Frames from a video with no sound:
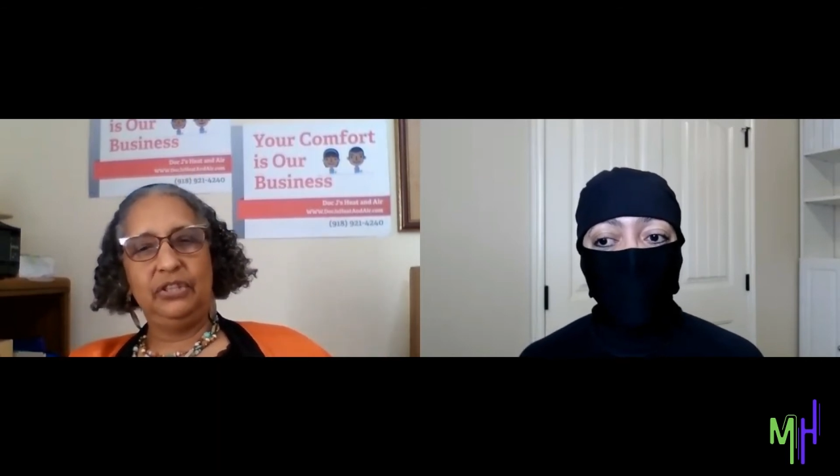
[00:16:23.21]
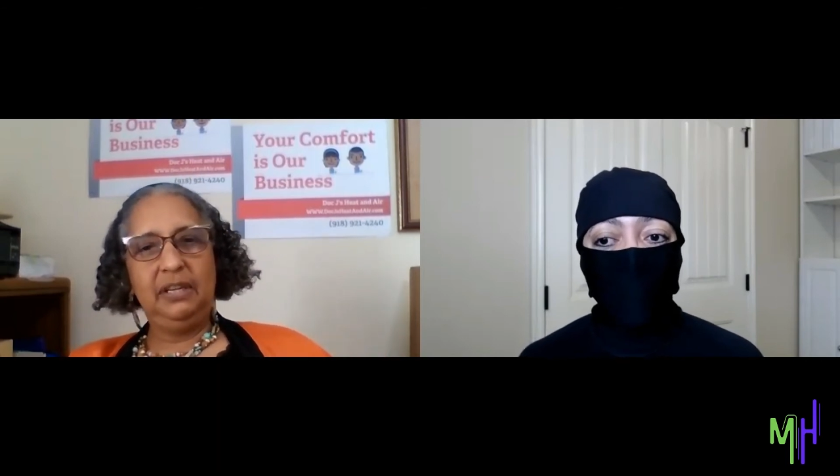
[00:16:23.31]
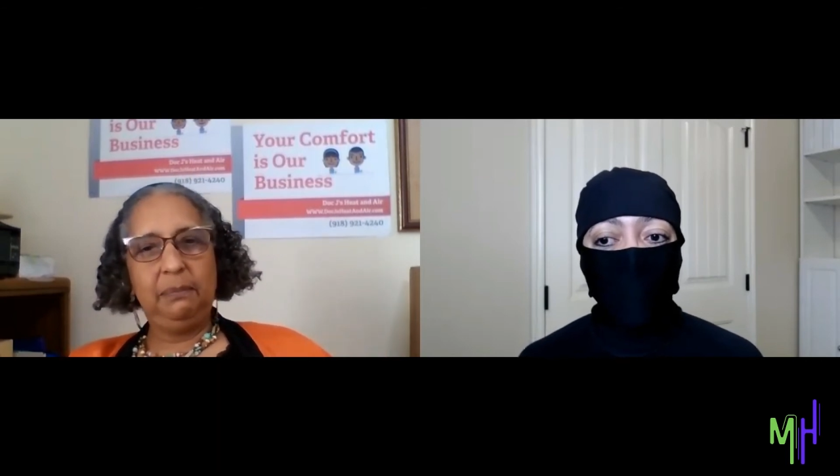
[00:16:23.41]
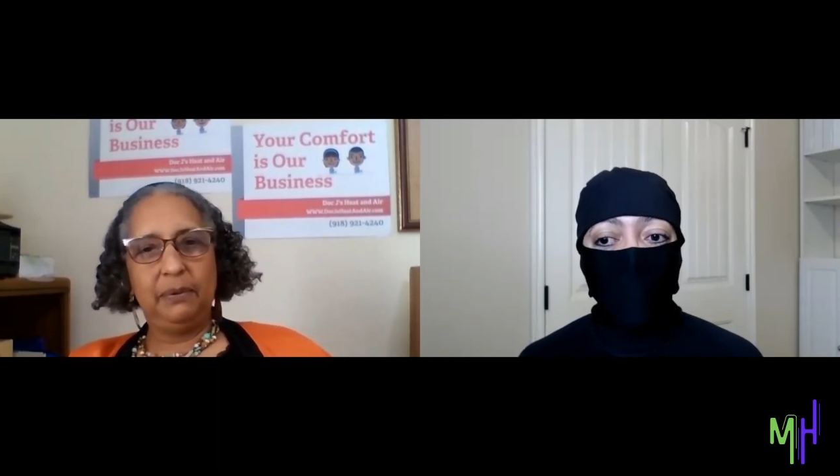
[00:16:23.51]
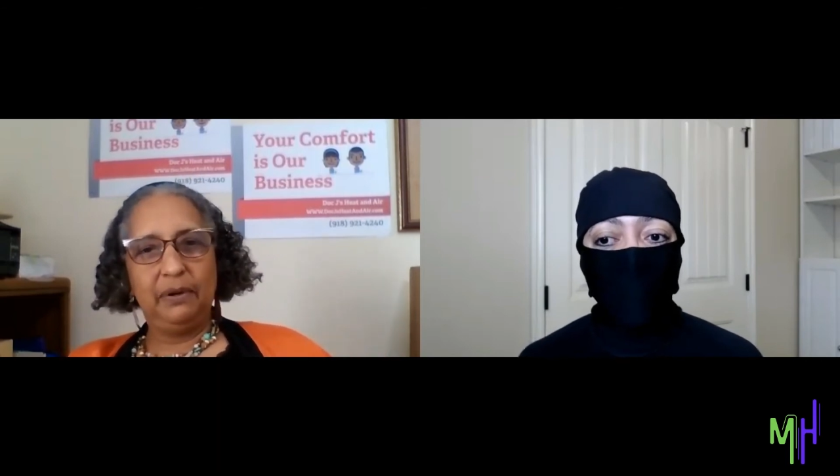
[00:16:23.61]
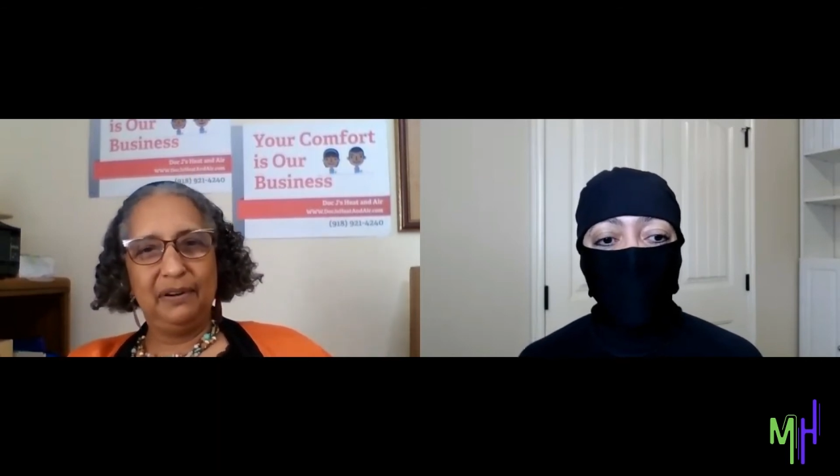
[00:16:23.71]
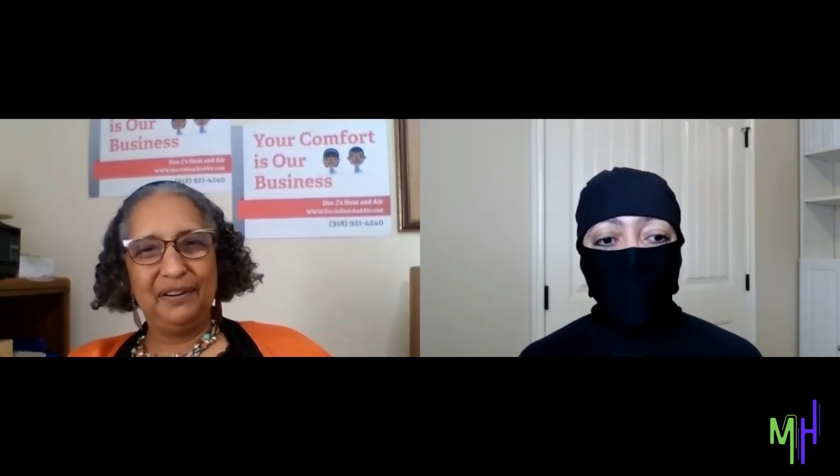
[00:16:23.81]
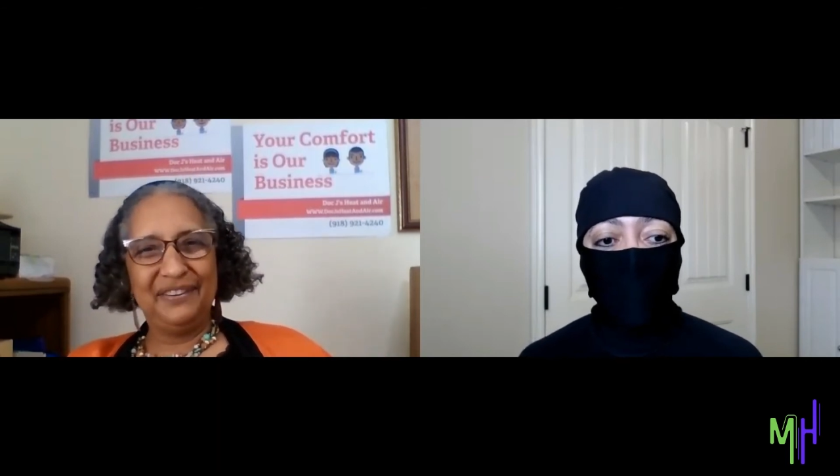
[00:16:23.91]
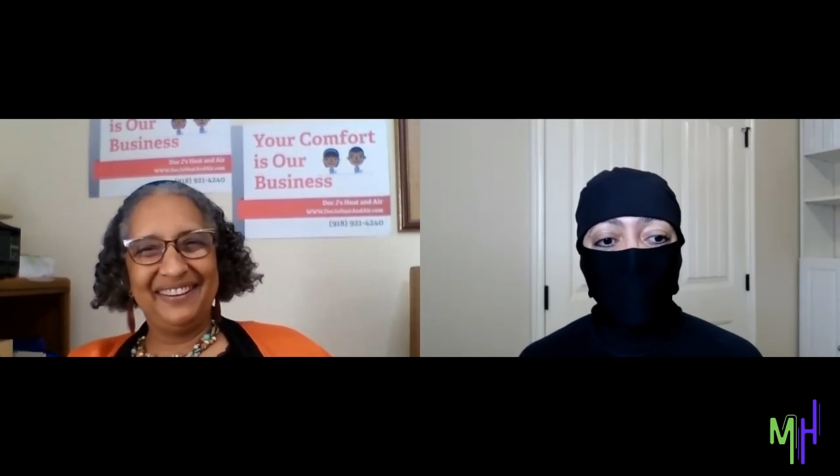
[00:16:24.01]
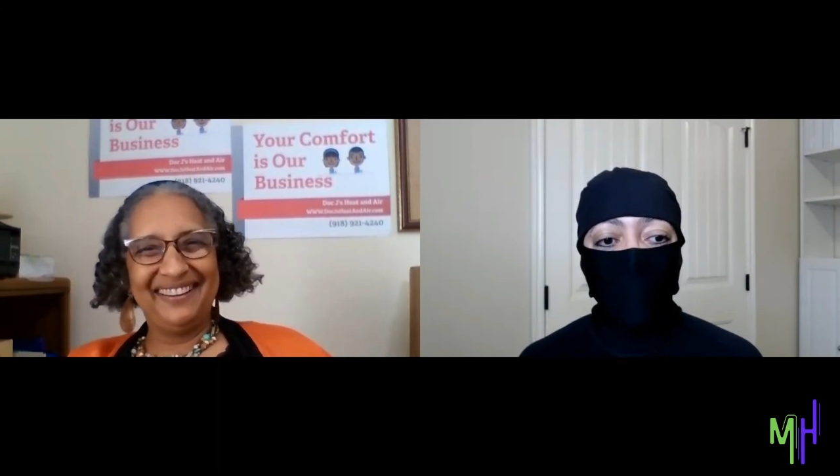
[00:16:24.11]

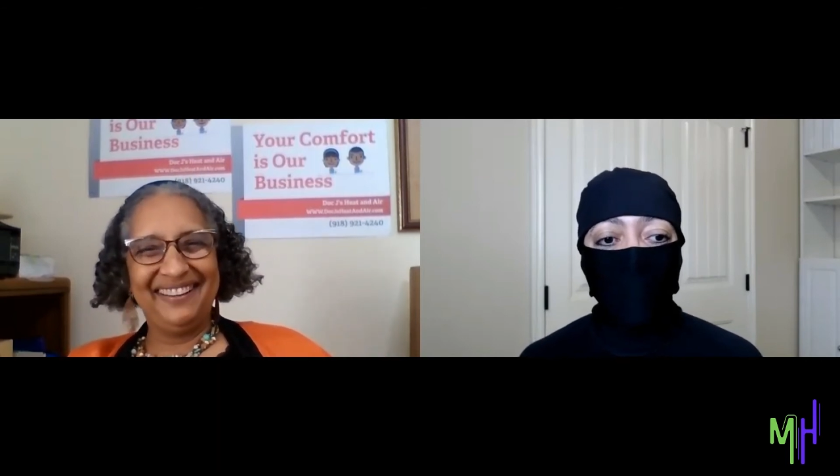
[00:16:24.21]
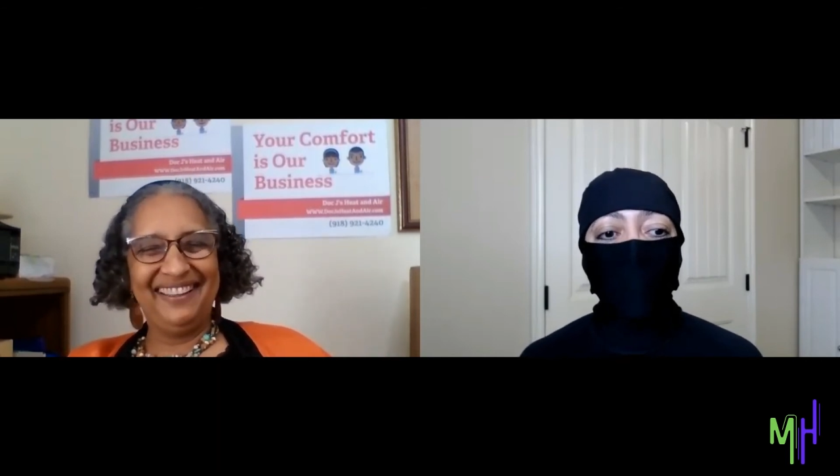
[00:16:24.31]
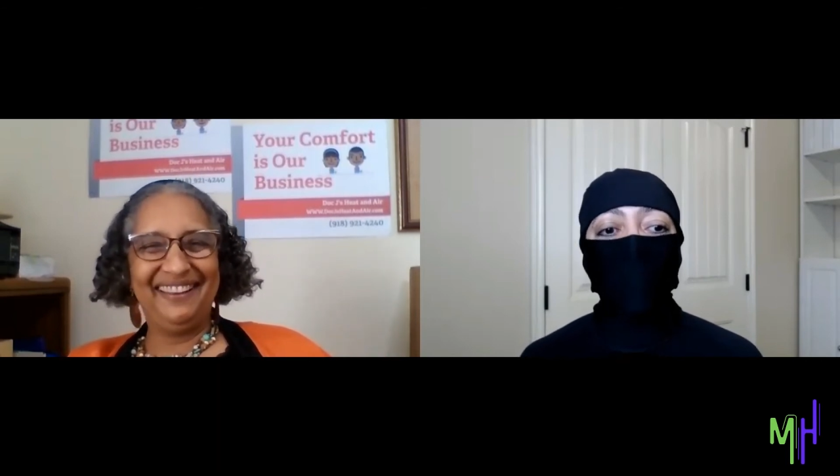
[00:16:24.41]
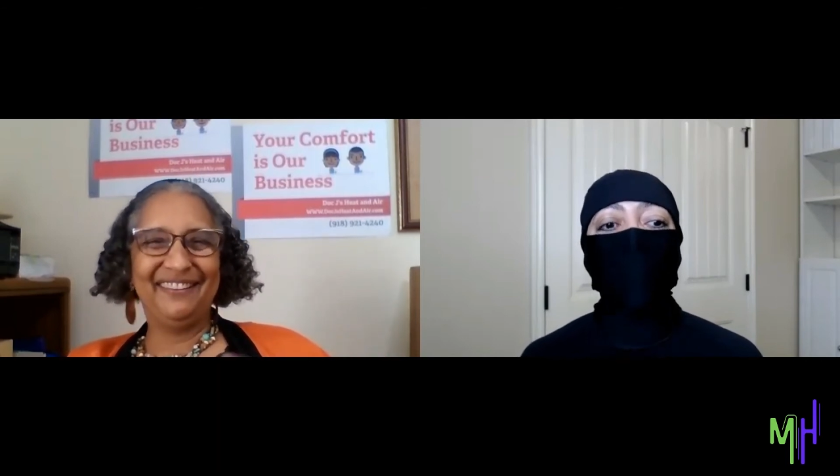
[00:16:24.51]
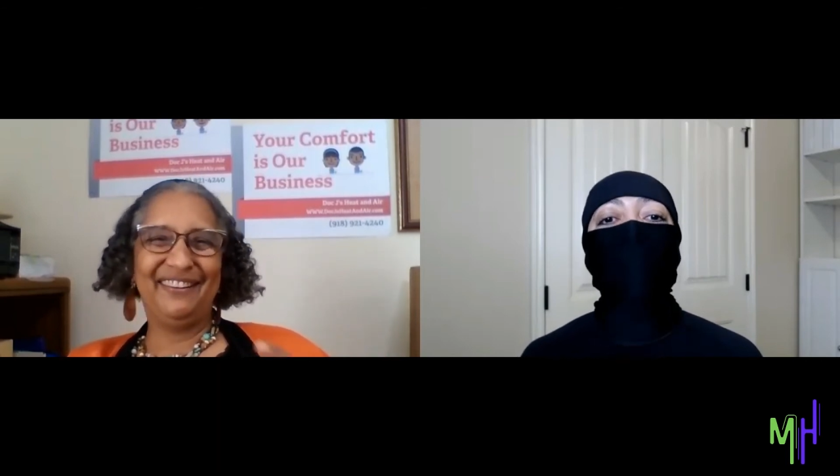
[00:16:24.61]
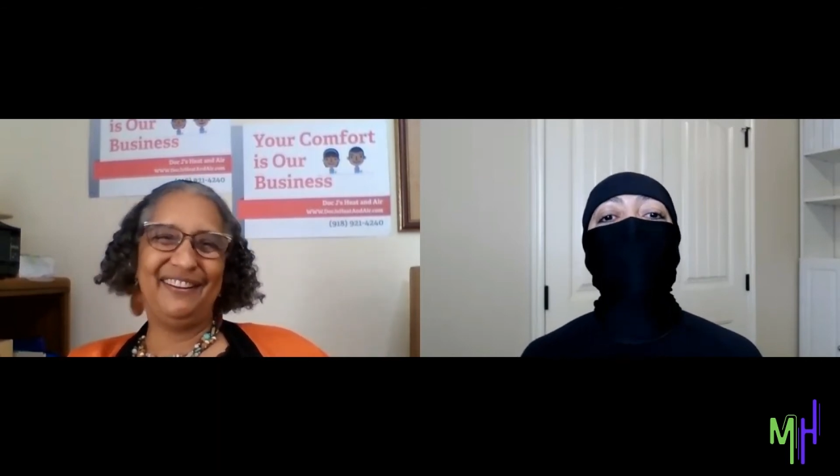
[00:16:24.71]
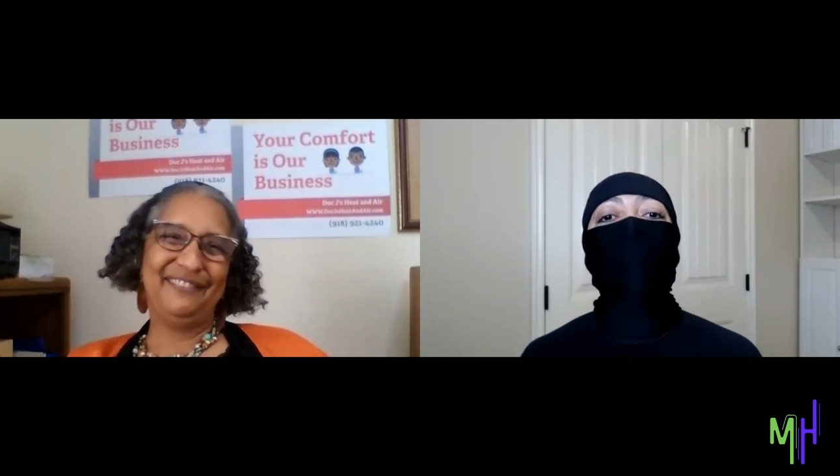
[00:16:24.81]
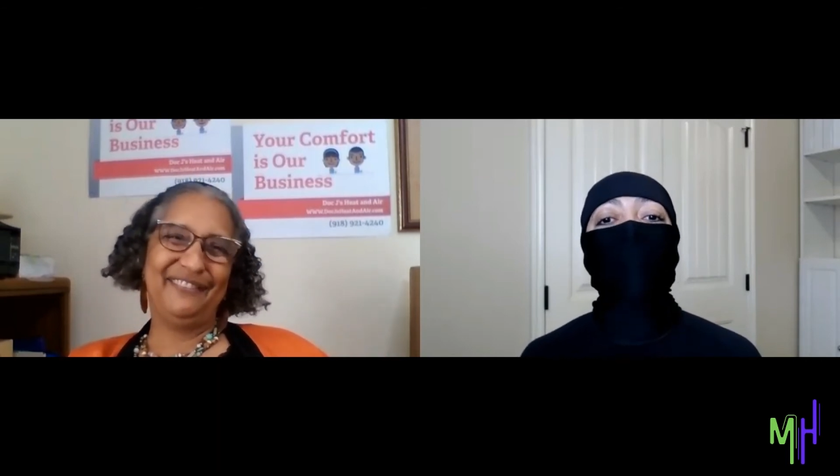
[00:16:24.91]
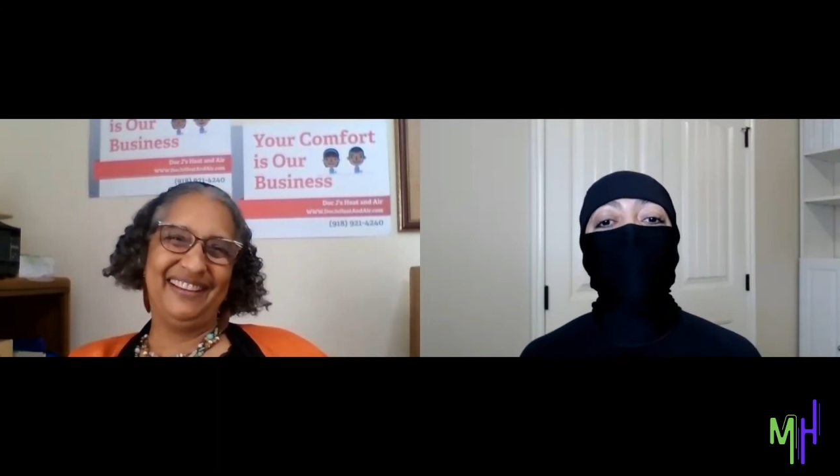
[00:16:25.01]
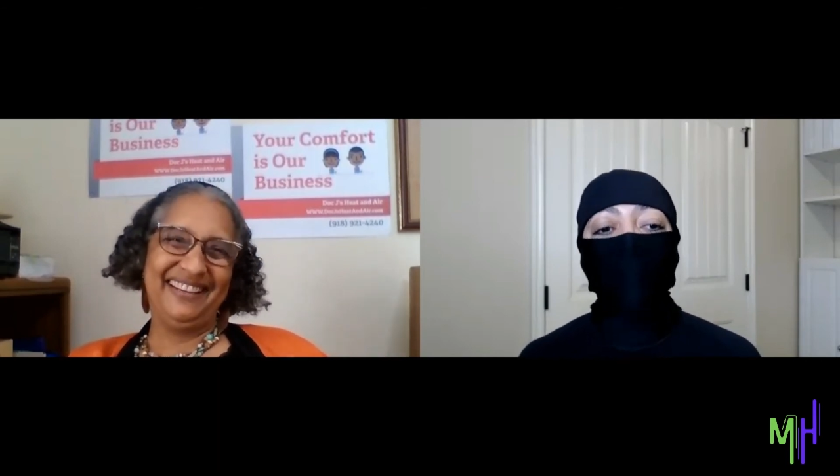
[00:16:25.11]
cheaper in the
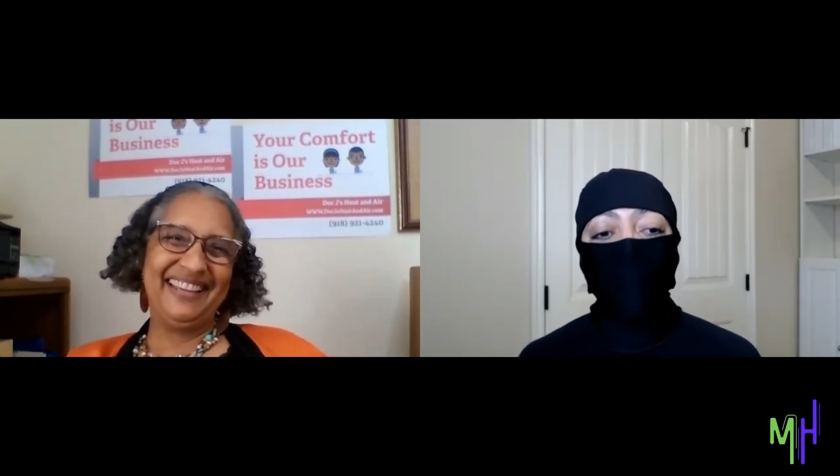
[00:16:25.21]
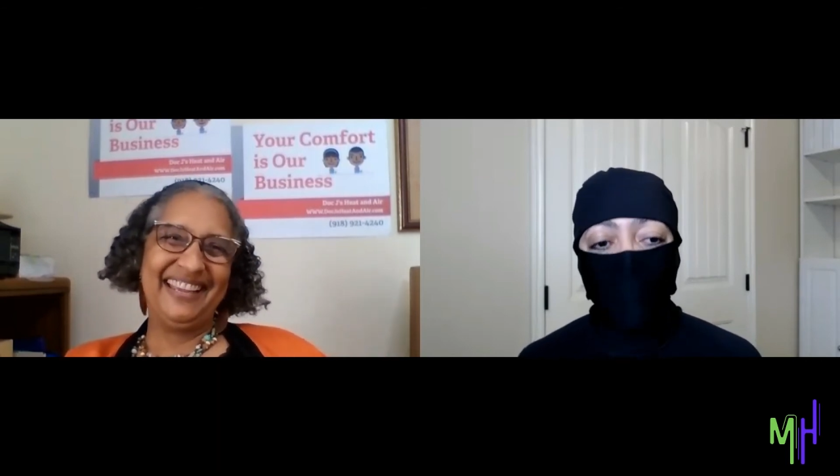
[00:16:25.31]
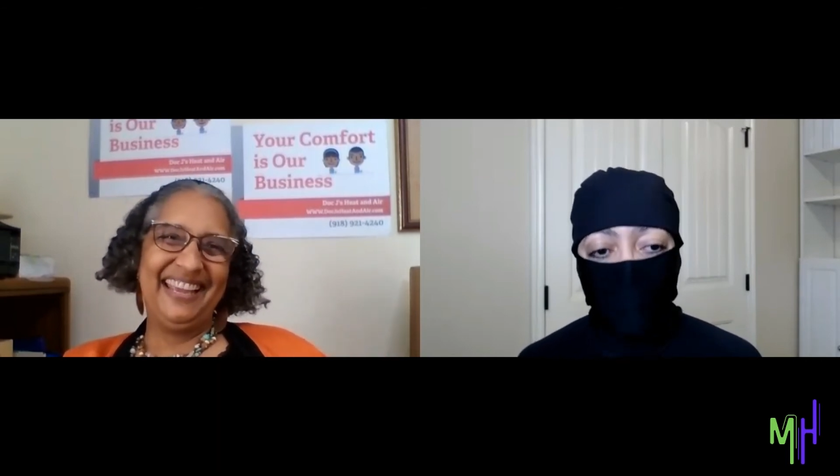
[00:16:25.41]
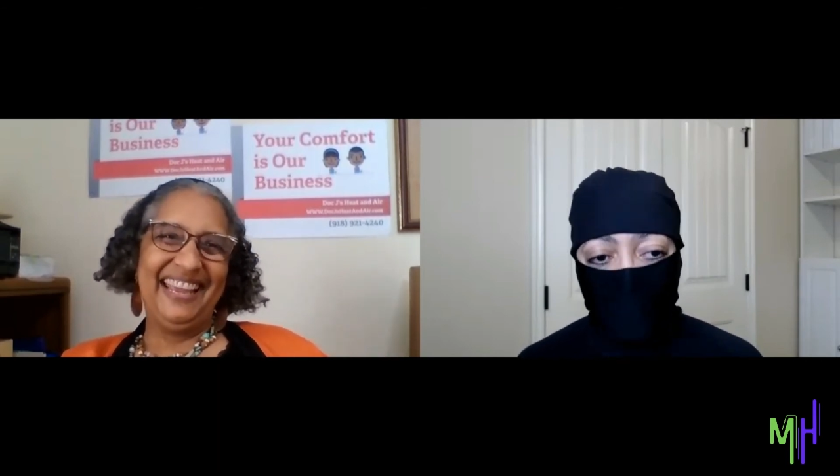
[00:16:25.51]
long run.